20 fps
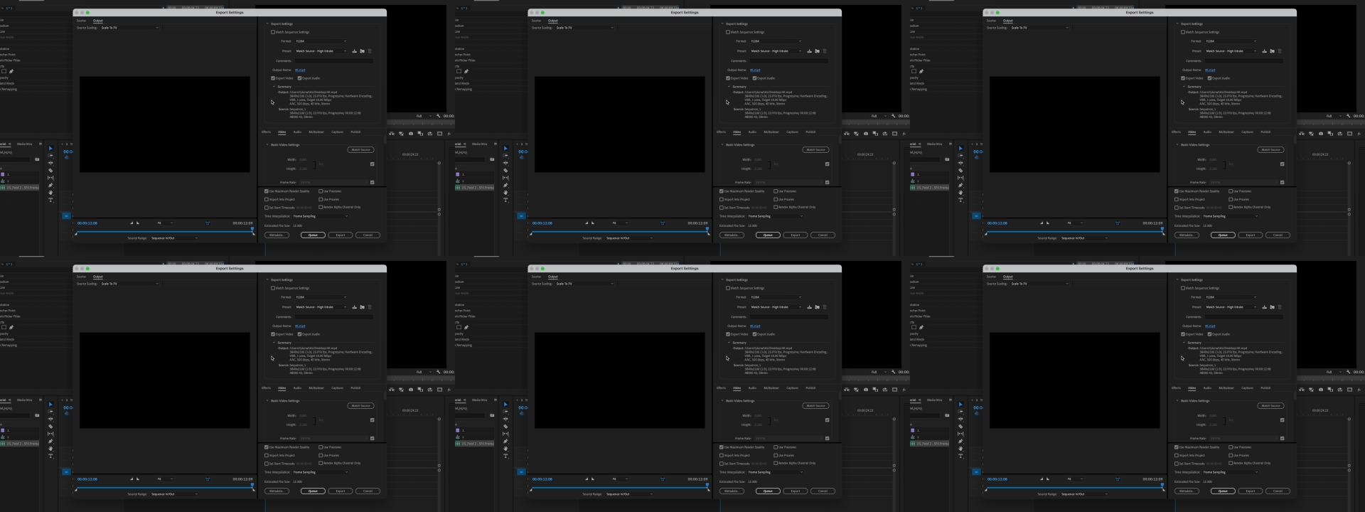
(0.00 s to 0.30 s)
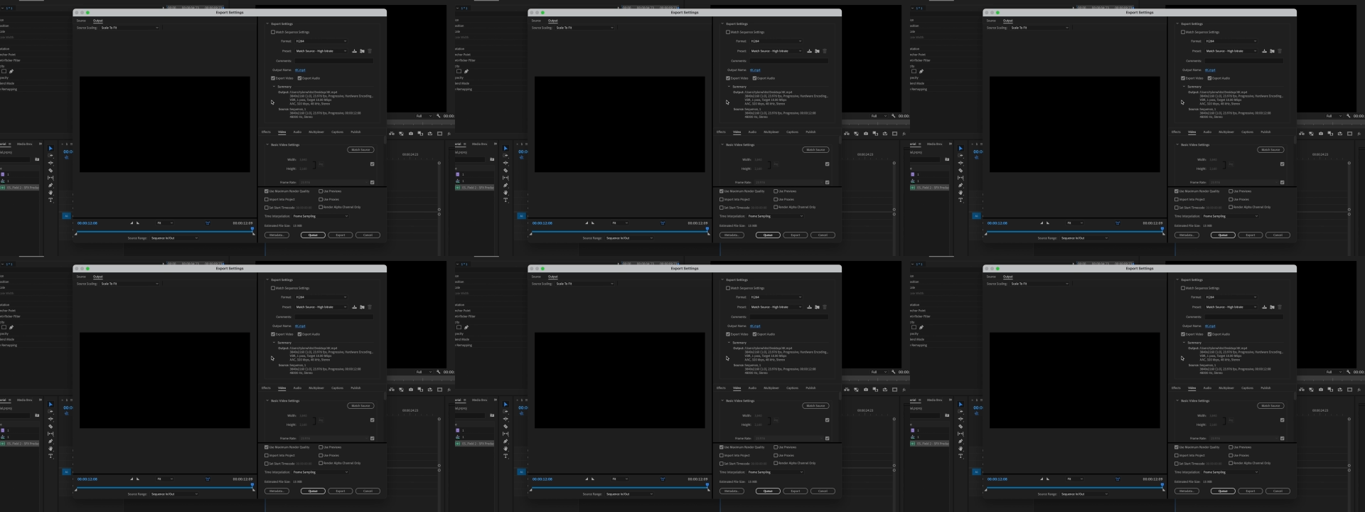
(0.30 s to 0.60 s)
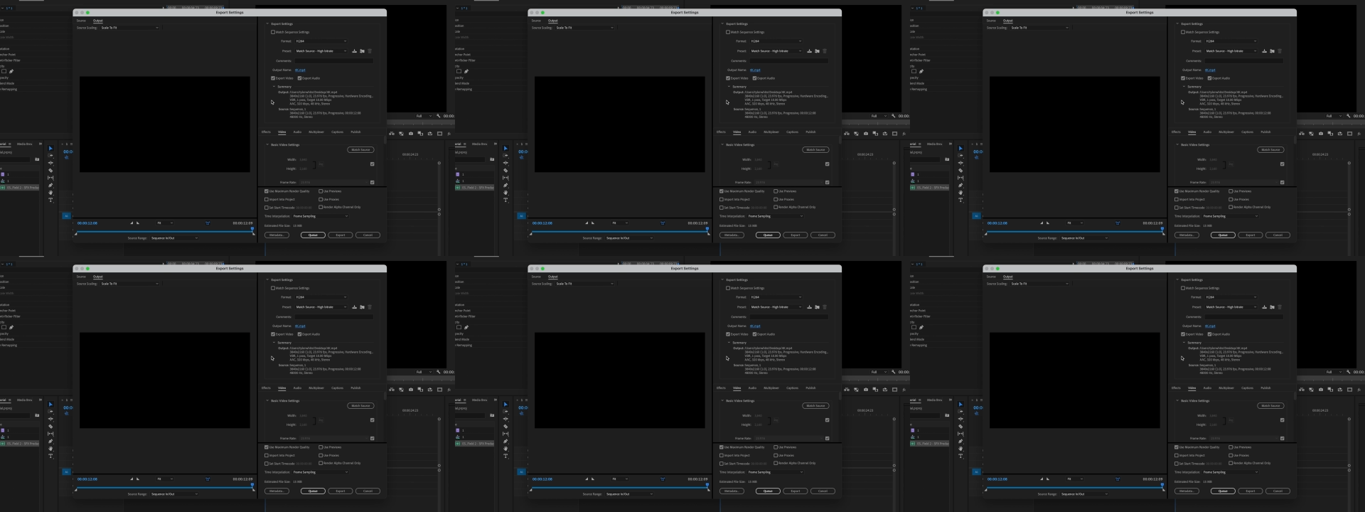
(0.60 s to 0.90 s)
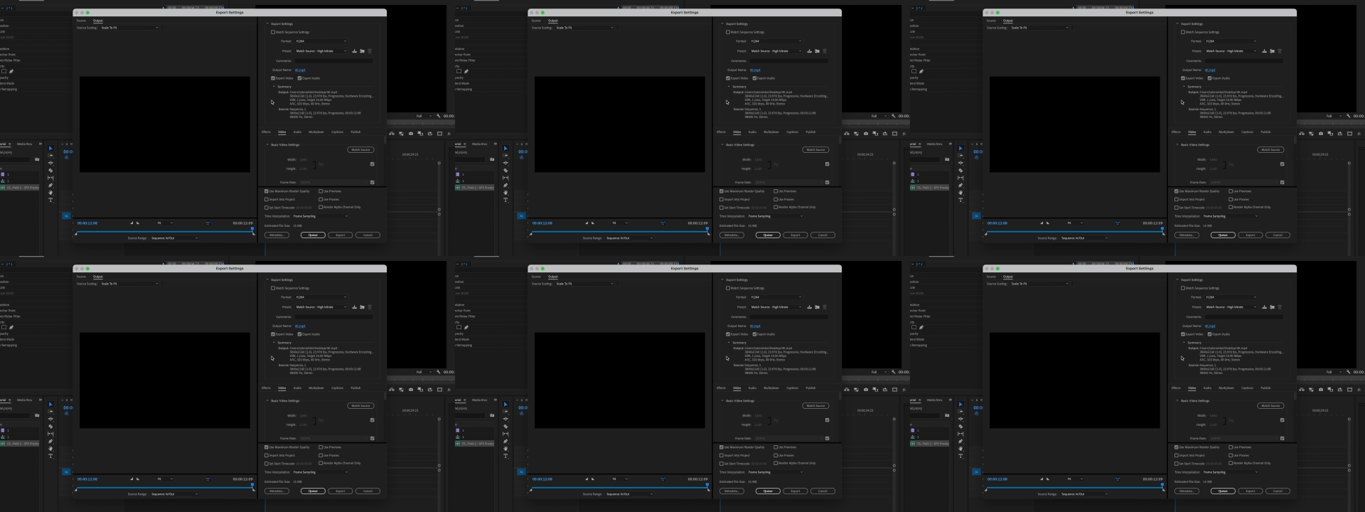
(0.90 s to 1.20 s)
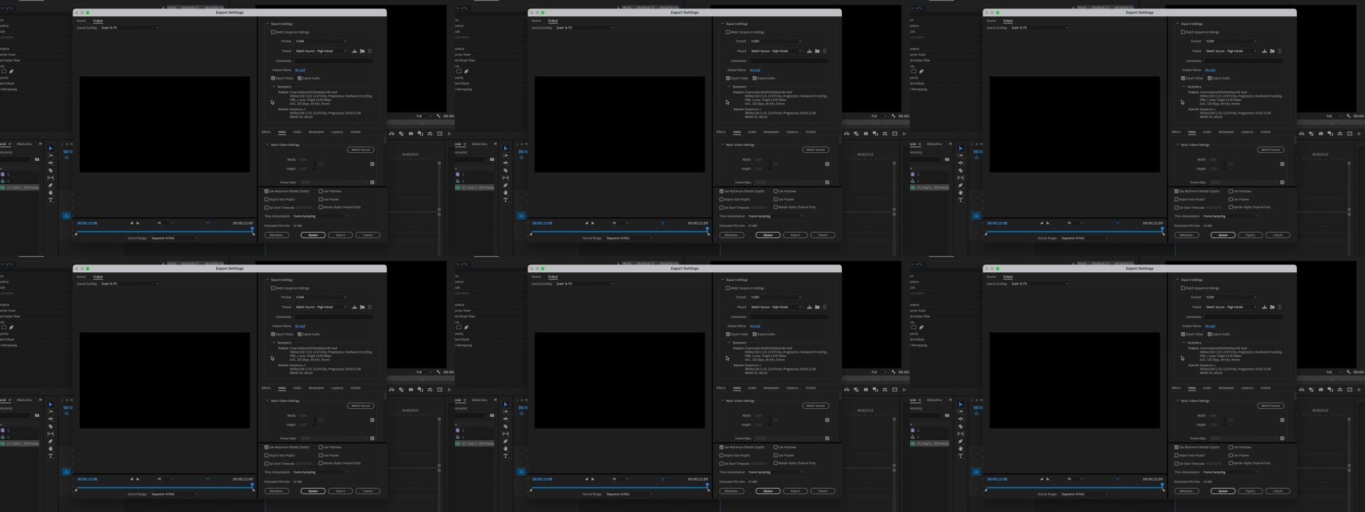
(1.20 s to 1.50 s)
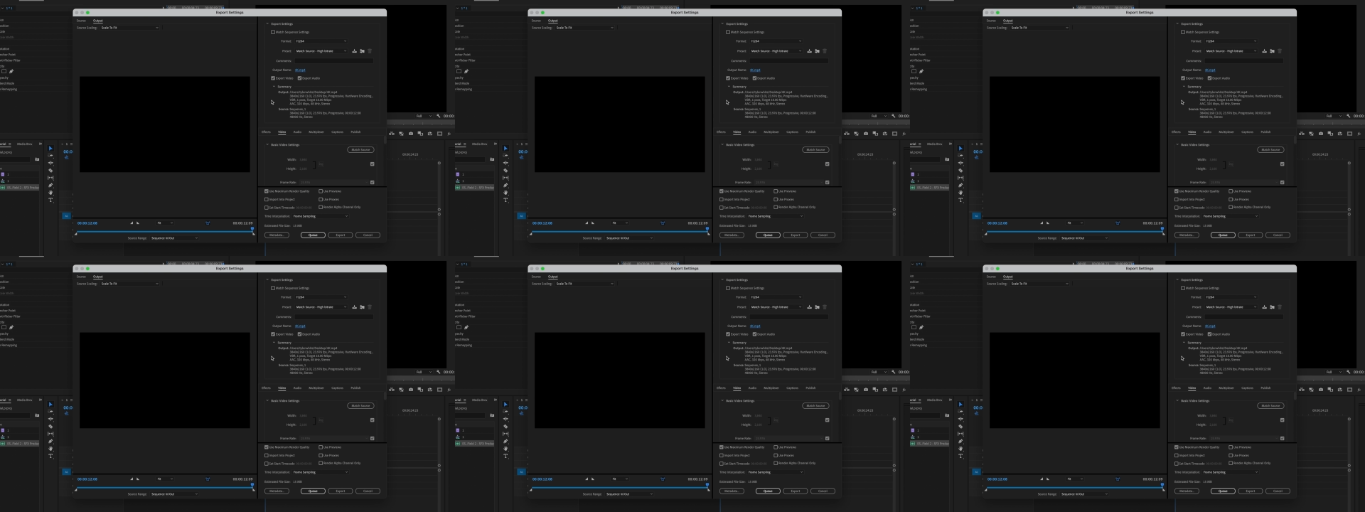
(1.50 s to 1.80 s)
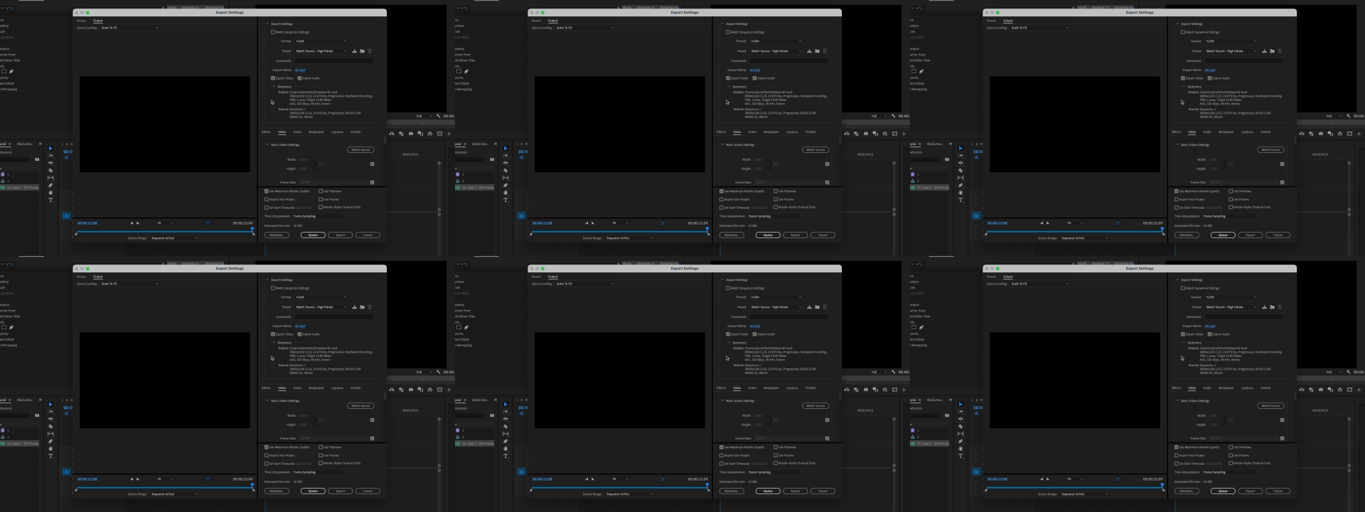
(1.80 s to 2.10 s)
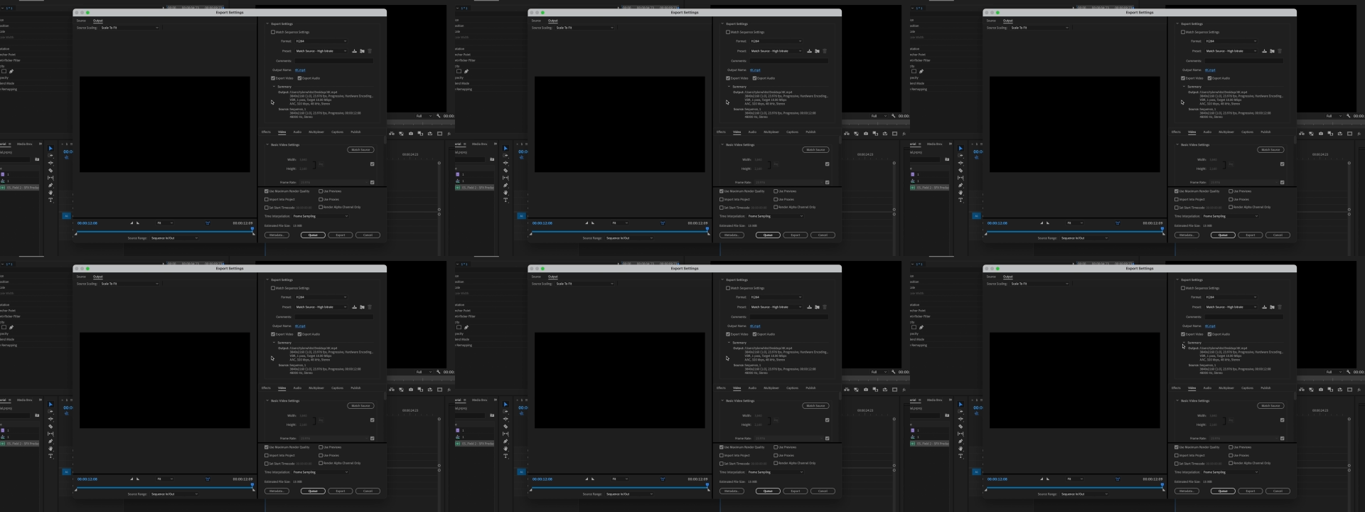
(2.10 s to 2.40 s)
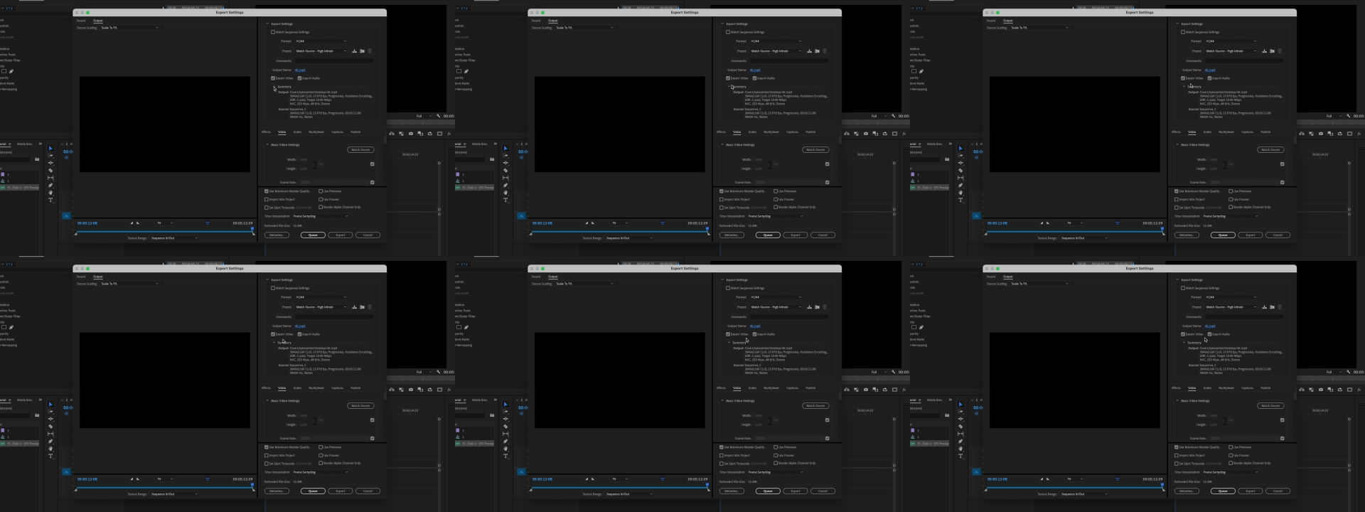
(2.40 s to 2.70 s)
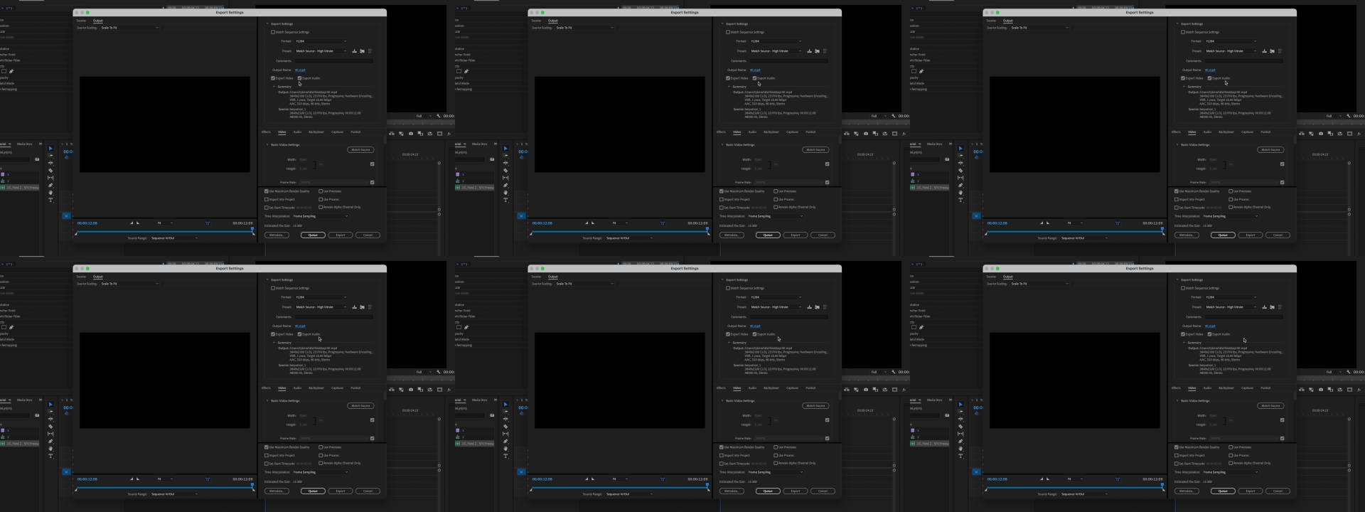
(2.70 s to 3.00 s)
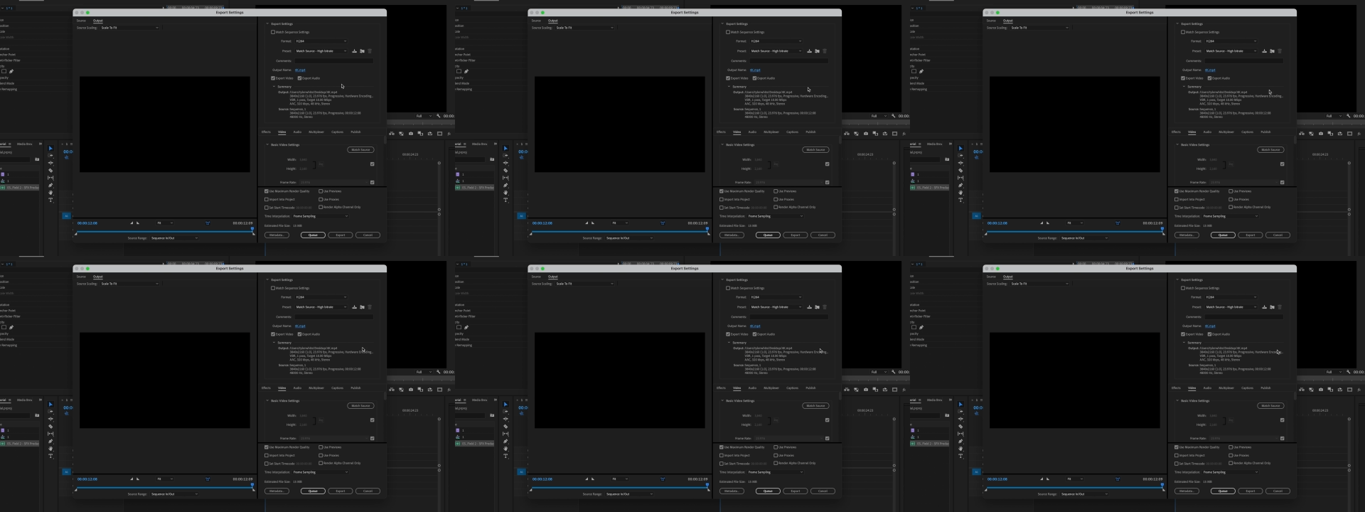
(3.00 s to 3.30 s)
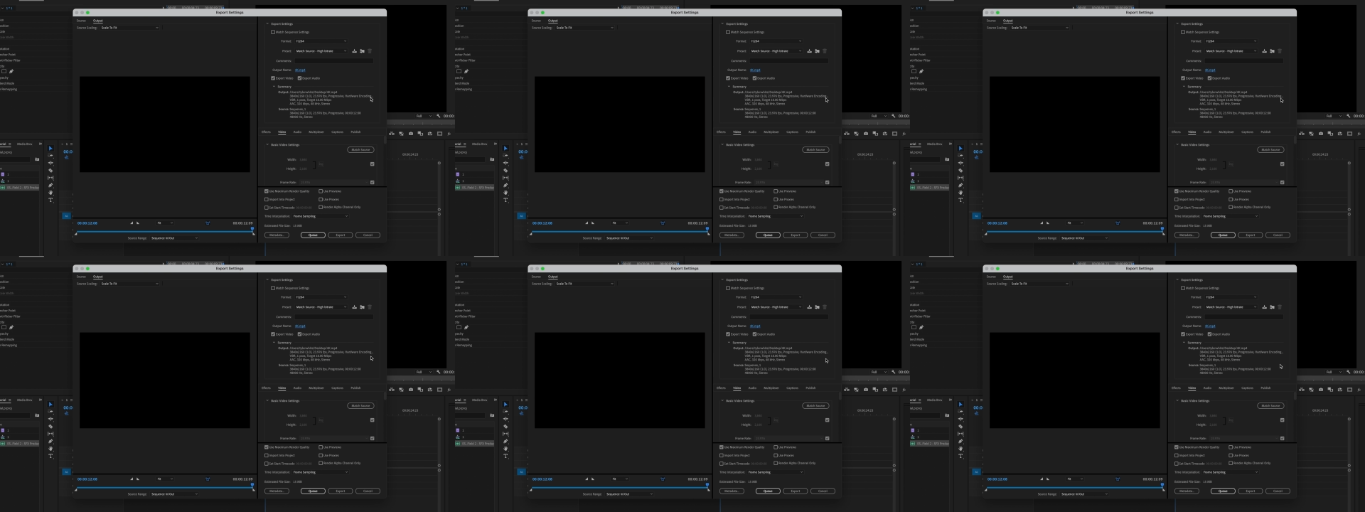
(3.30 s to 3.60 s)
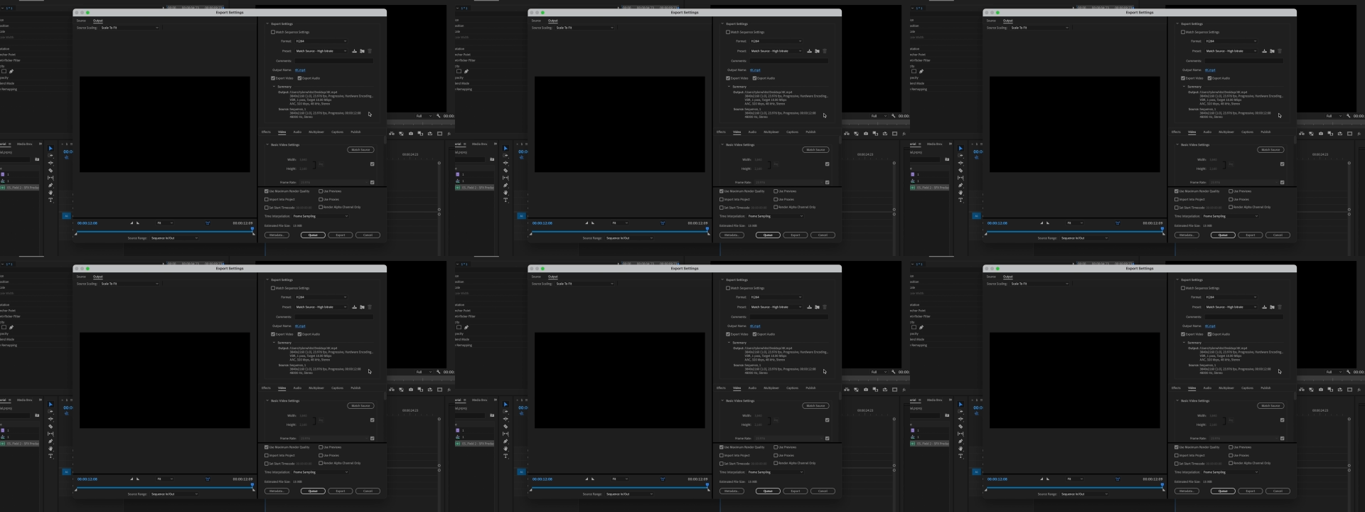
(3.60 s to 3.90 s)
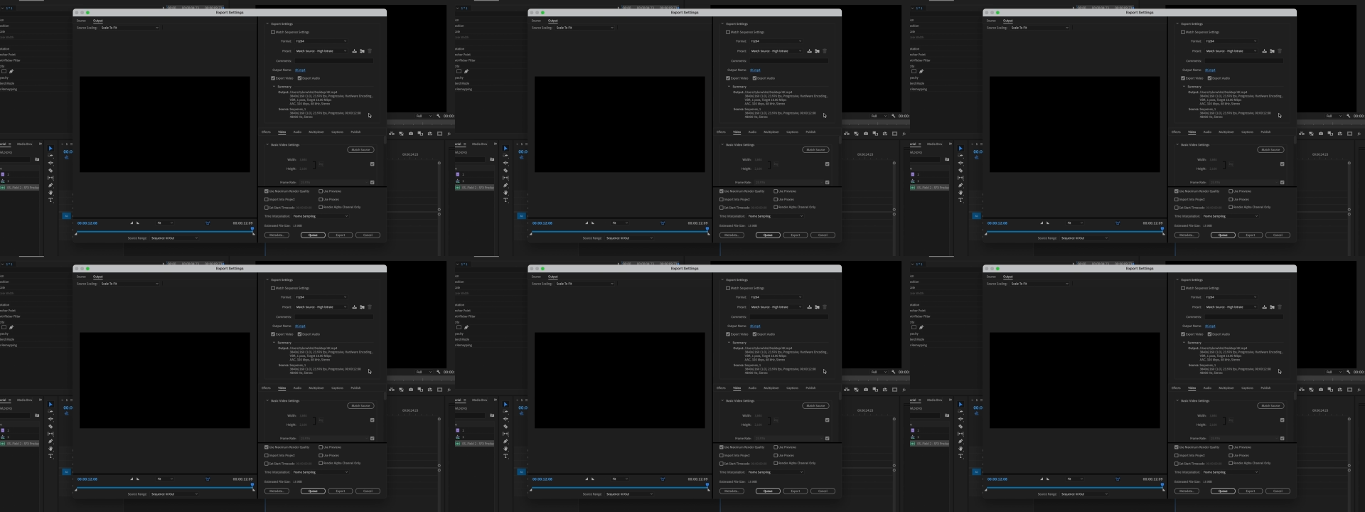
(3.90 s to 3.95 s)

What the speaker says: Nobody's mouth can be seen.